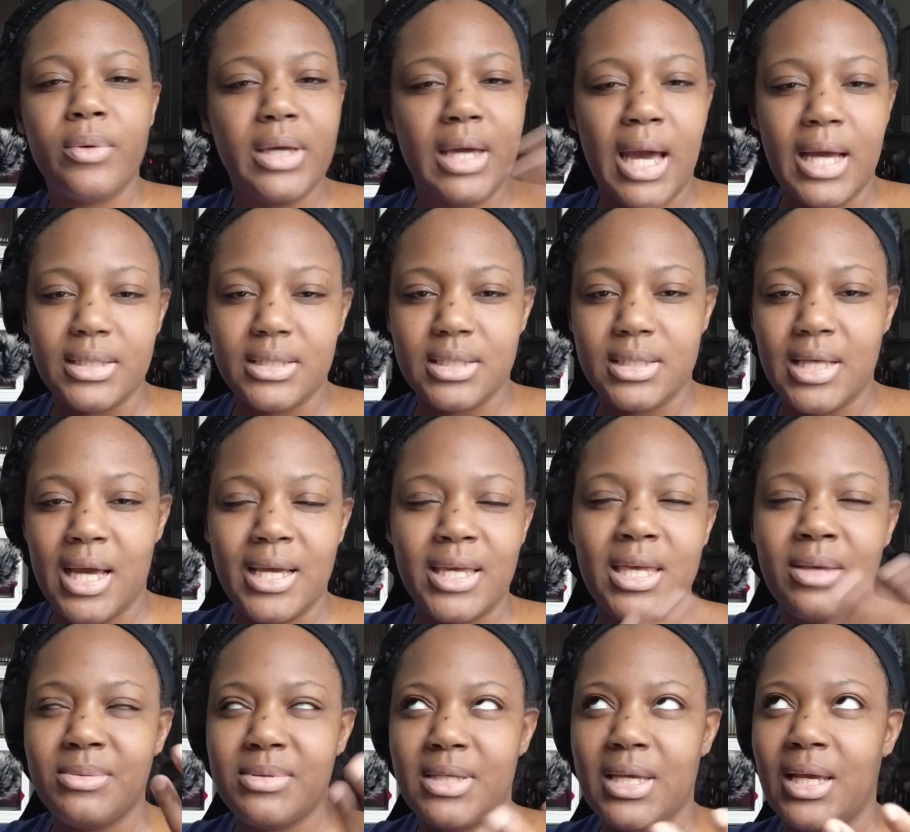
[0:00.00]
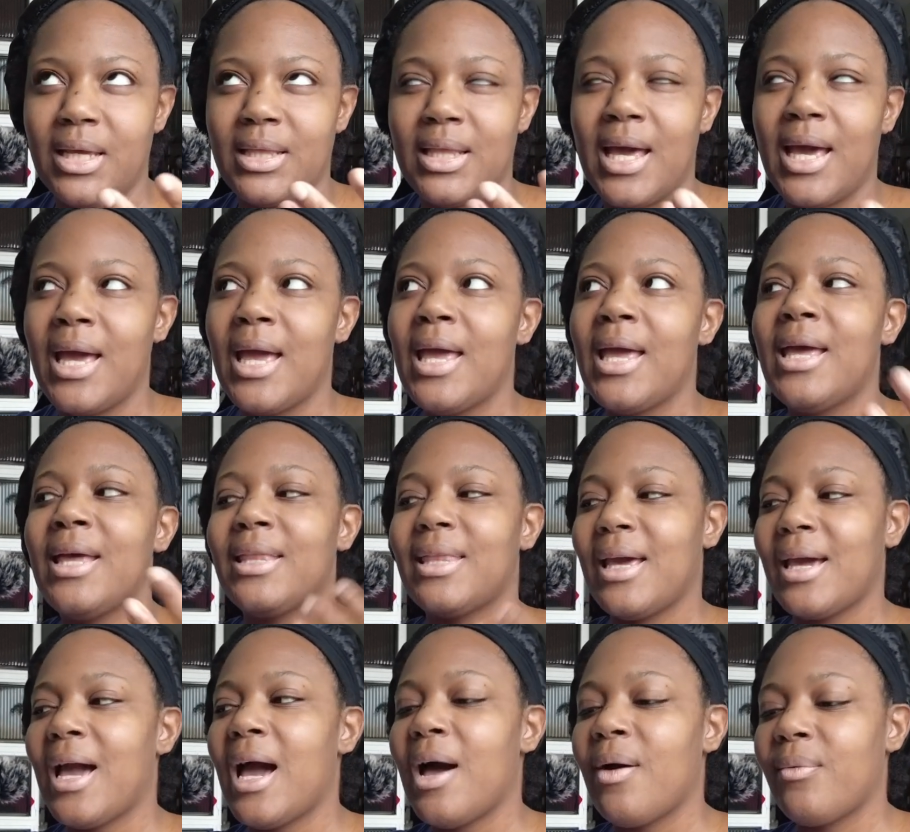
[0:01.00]
got to I keep saying that,
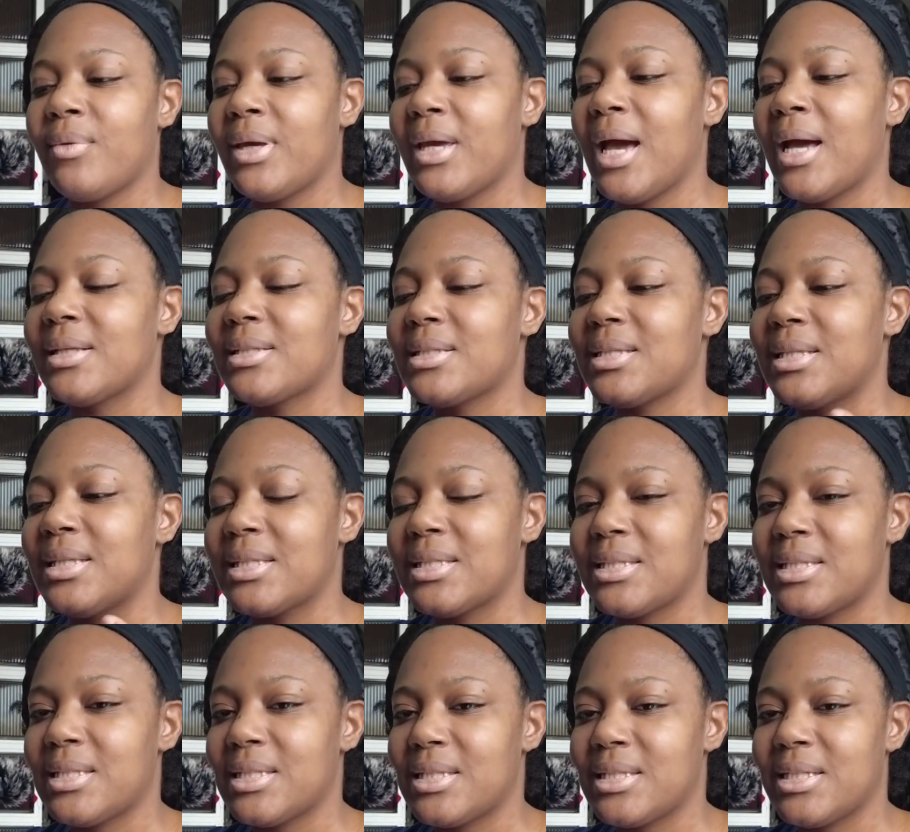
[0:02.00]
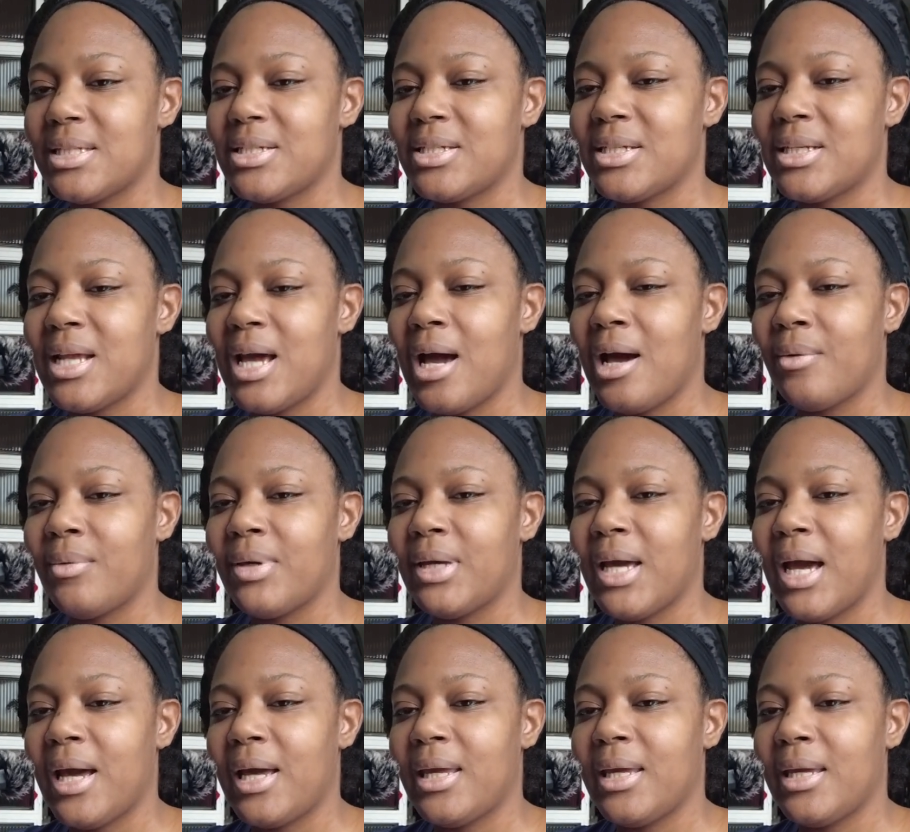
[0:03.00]
like how we got to this decision and how we
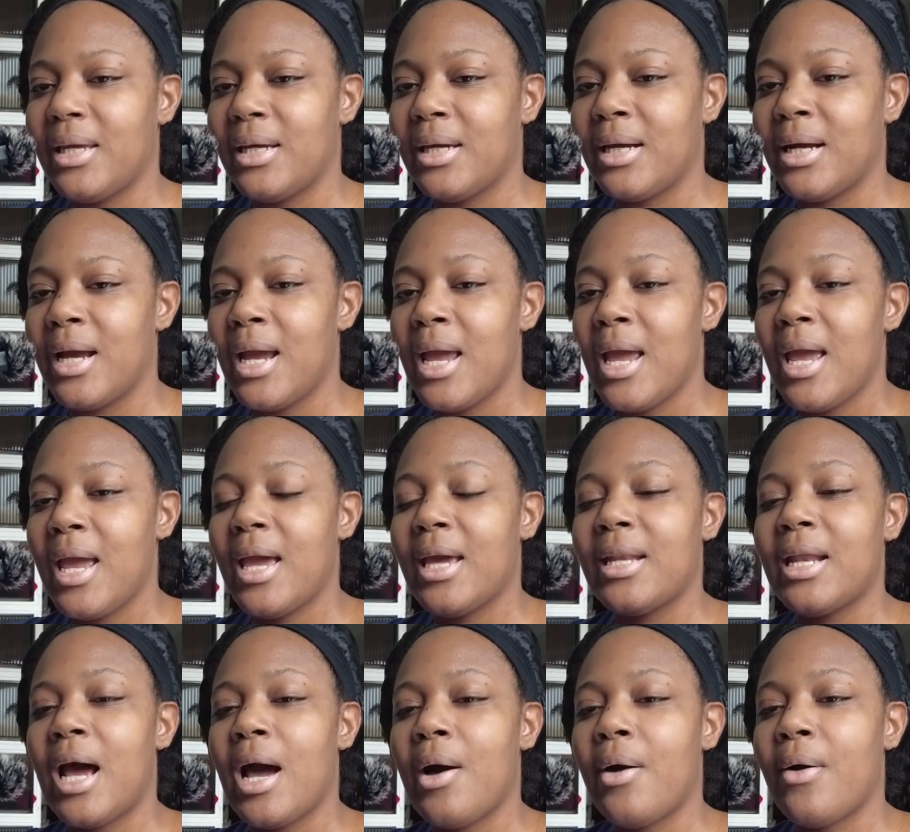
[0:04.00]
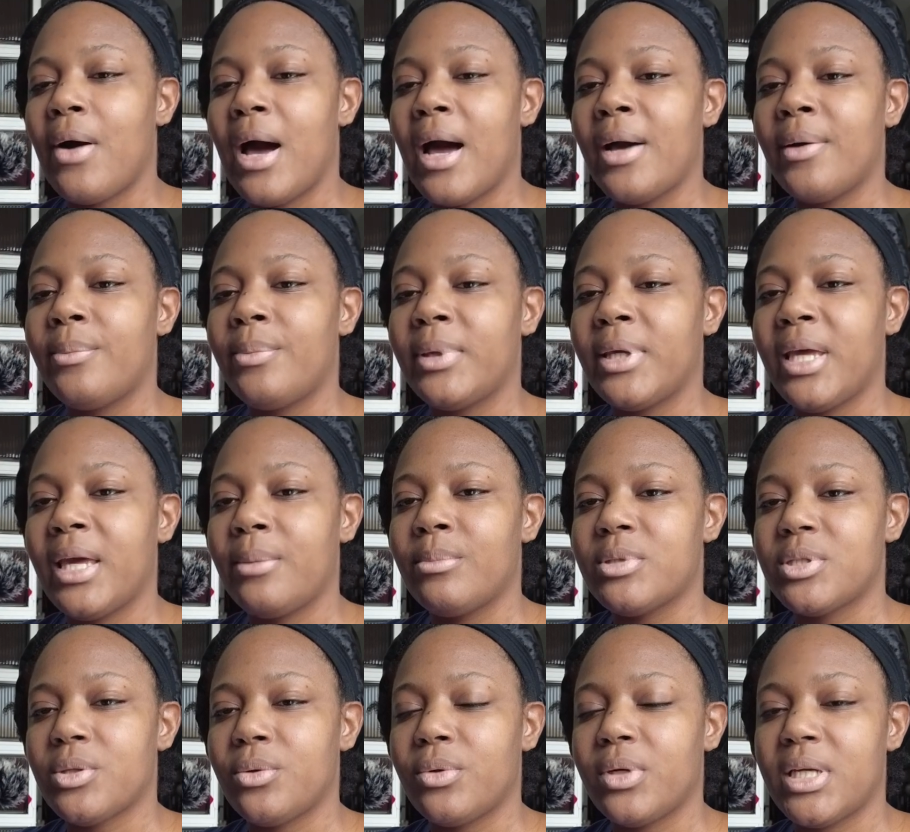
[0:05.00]
got here and how I became
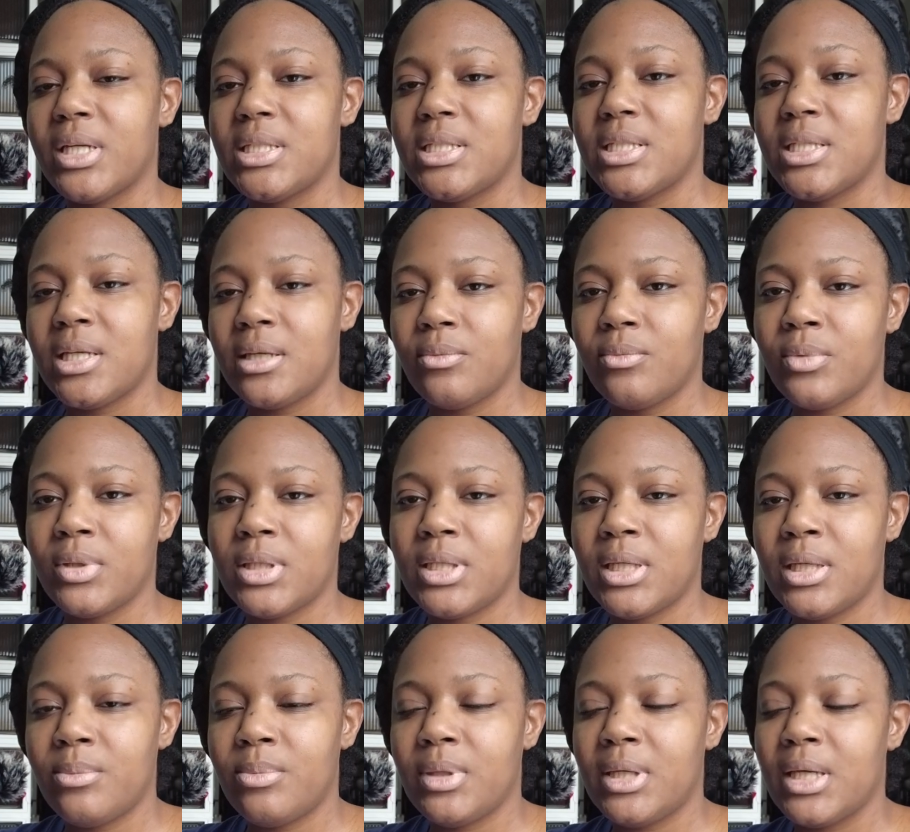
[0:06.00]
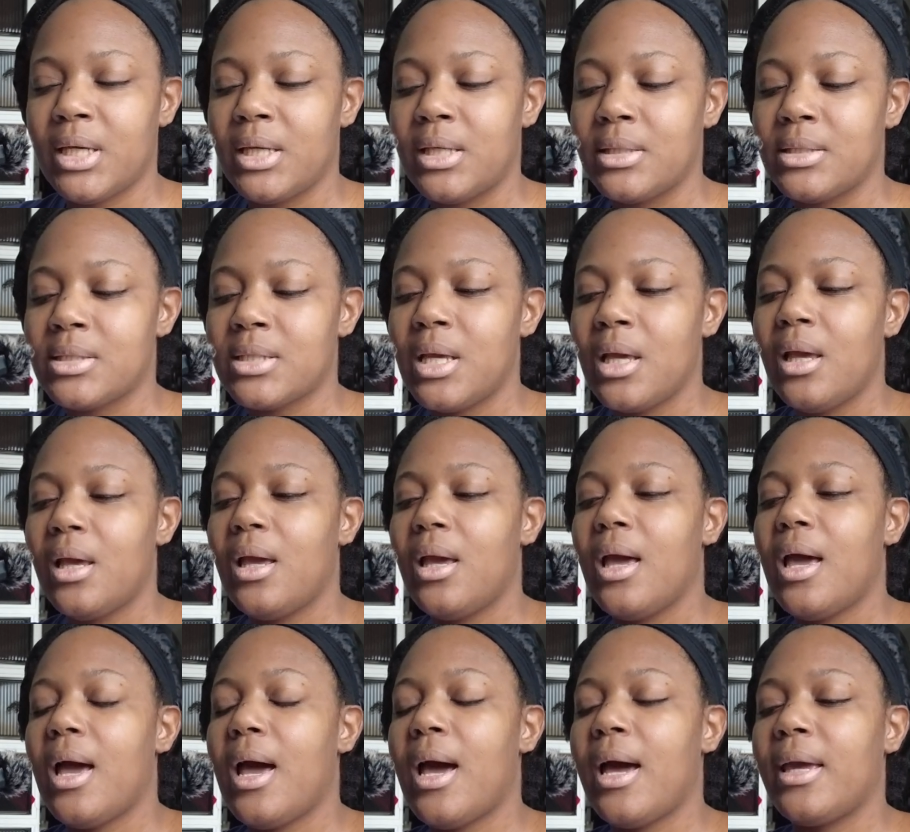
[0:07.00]
so content with it, because
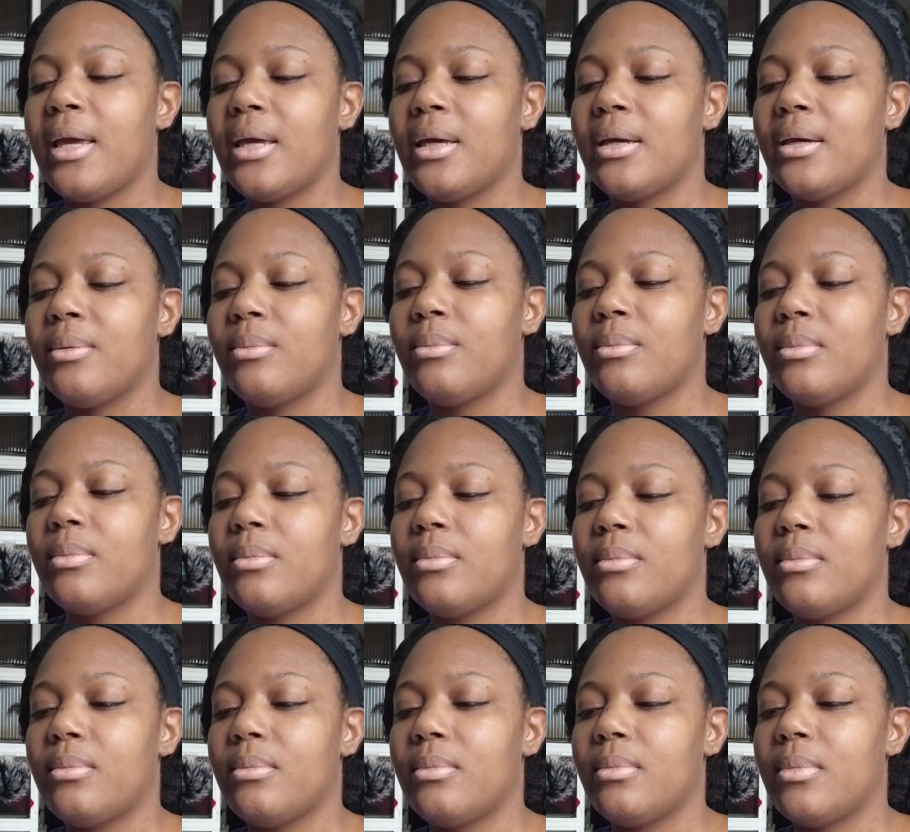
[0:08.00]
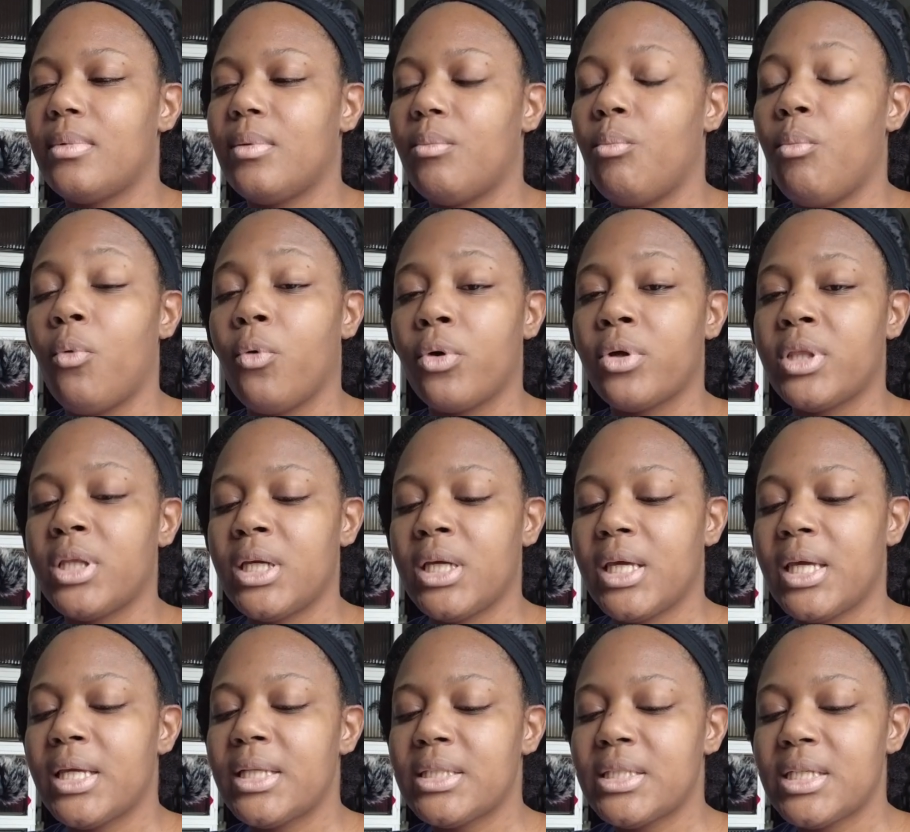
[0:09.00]
I am more than
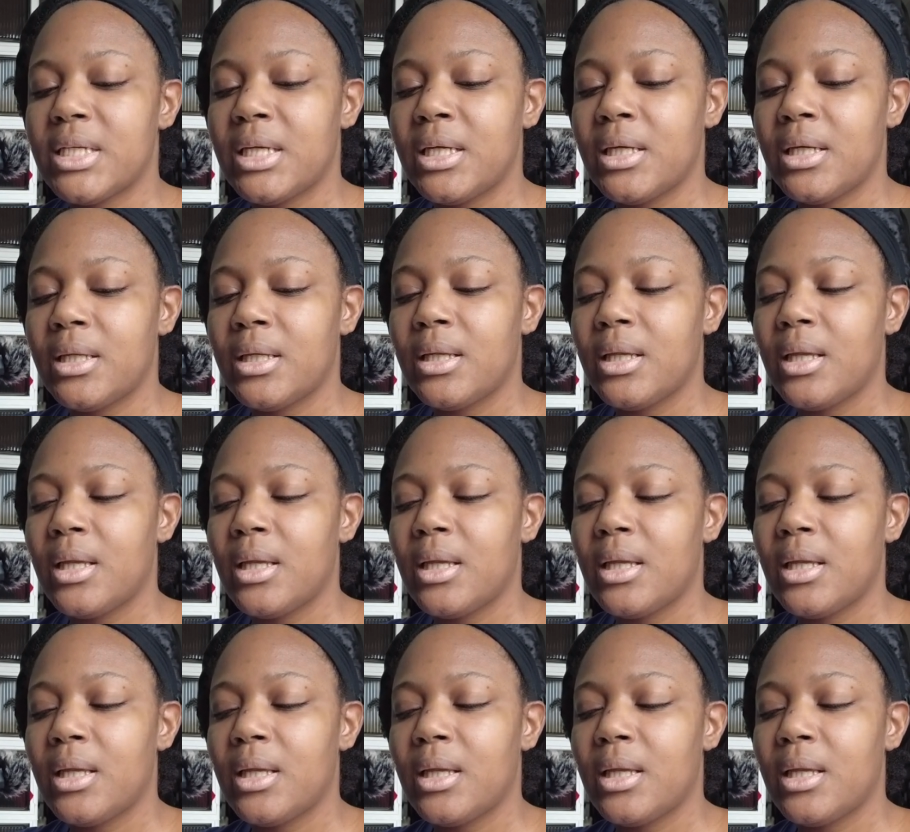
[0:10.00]
content.